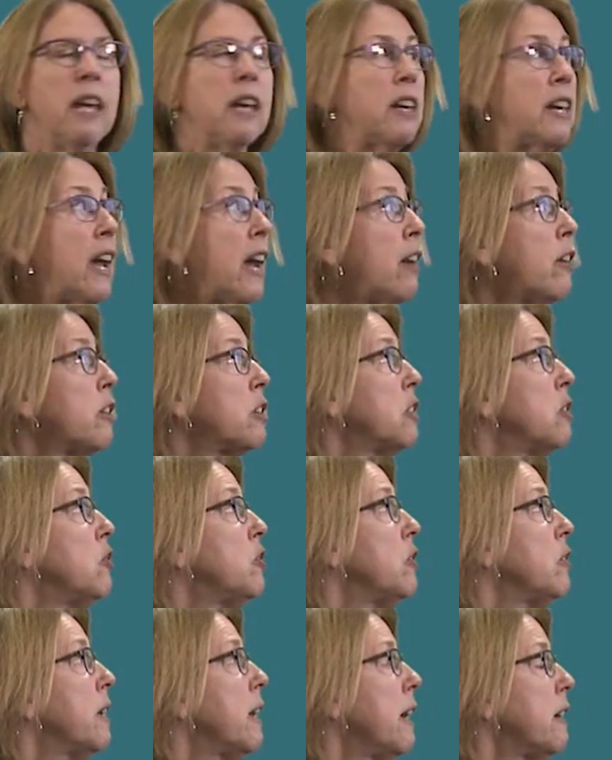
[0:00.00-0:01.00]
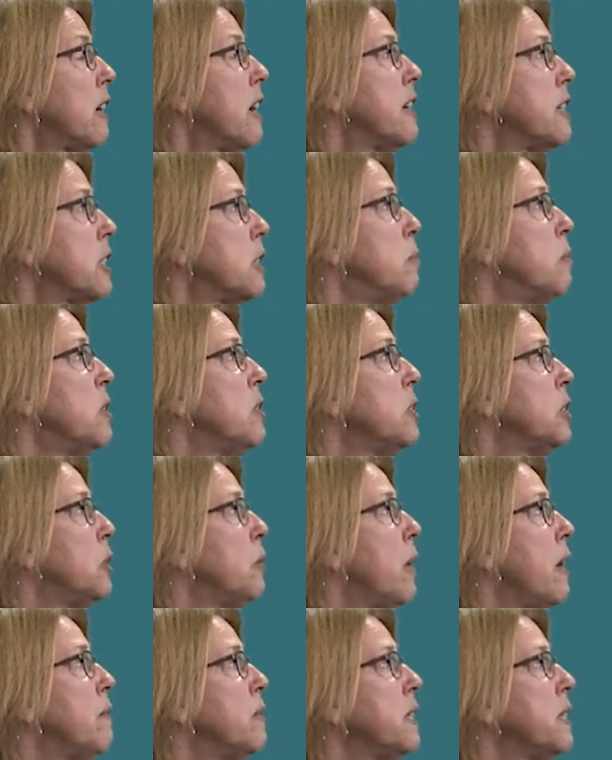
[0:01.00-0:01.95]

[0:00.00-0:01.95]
Customers who have